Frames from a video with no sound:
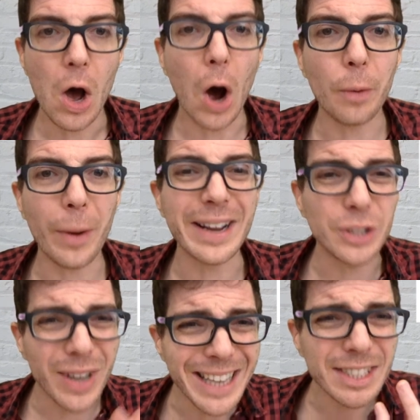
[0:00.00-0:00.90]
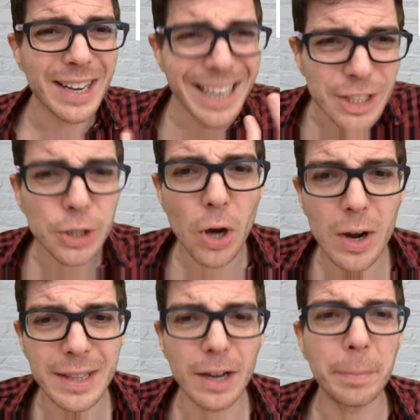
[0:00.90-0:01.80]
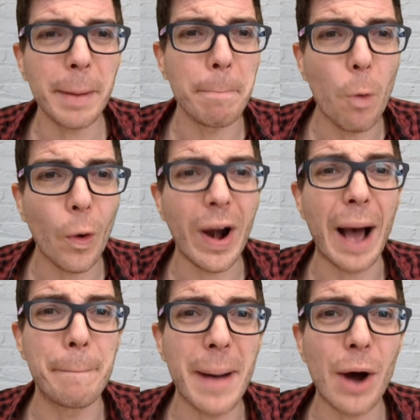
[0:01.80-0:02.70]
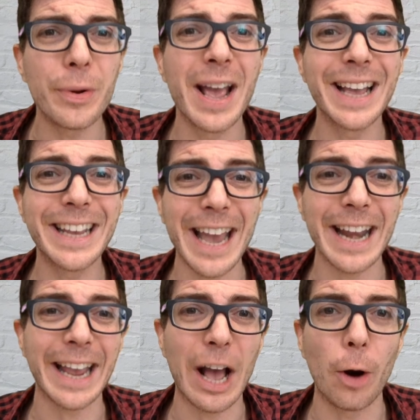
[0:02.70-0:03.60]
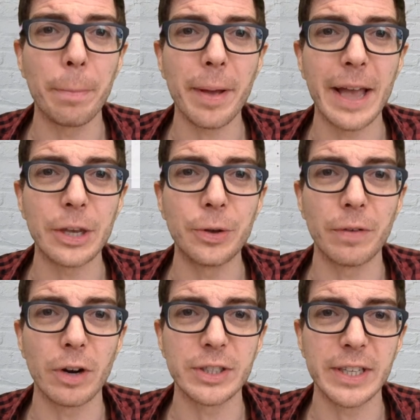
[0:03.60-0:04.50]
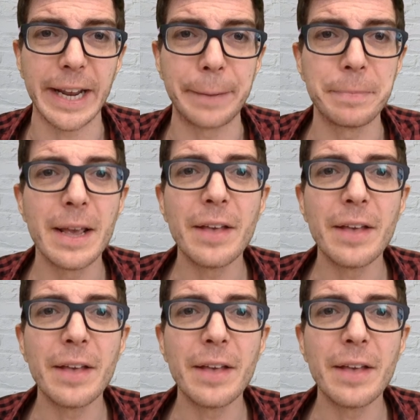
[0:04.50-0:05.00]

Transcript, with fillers: All right, so let's let's talk a little bit more about getting help at university.